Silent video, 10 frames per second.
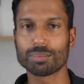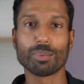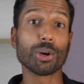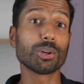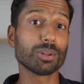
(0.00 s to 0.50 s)

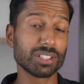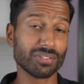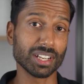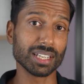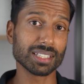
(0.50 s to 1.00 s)
brokerage
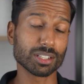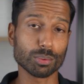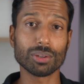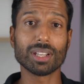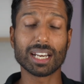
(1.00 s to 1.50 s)
fees as
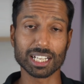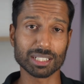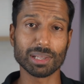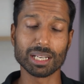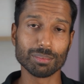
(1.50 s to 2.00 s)
well that I
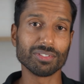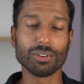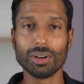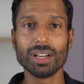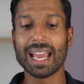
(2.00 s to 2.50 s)
explained
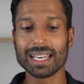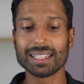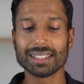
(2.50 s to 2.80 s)
before, and